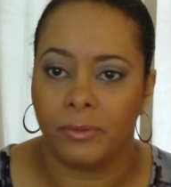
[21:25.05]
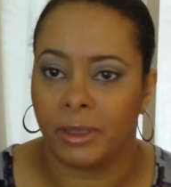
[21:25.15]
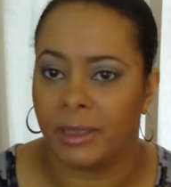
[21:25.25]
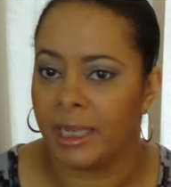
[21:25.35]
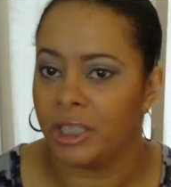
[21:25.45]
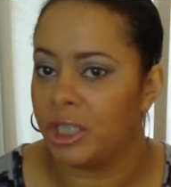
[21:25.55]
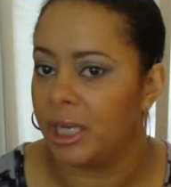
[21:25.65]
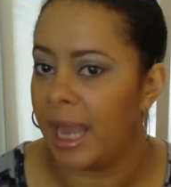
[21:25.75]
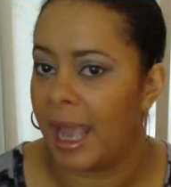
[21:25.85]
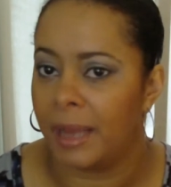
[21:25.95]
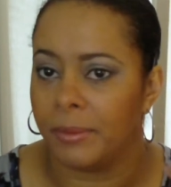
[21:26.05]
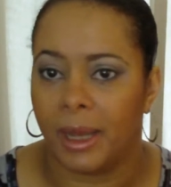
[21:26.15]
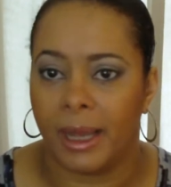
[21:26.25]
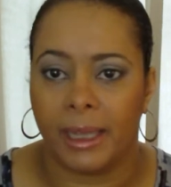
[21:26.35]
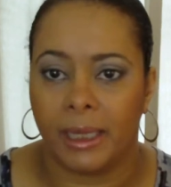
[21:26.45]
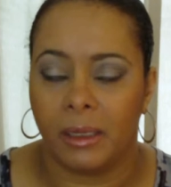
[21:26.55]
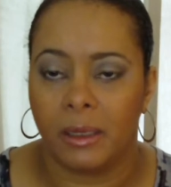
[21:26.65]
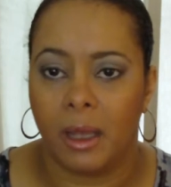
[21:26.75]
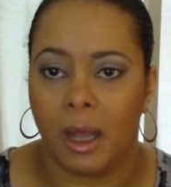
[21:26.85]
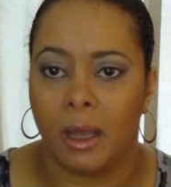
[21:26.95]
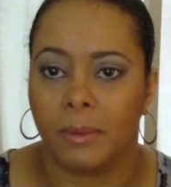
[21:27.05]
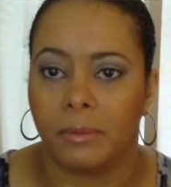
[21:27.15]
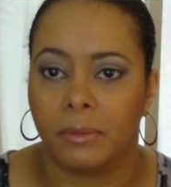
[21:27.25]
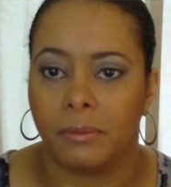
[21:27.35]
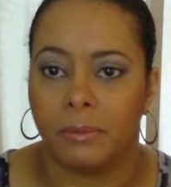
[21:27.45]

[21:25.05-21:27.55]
foundation and my um,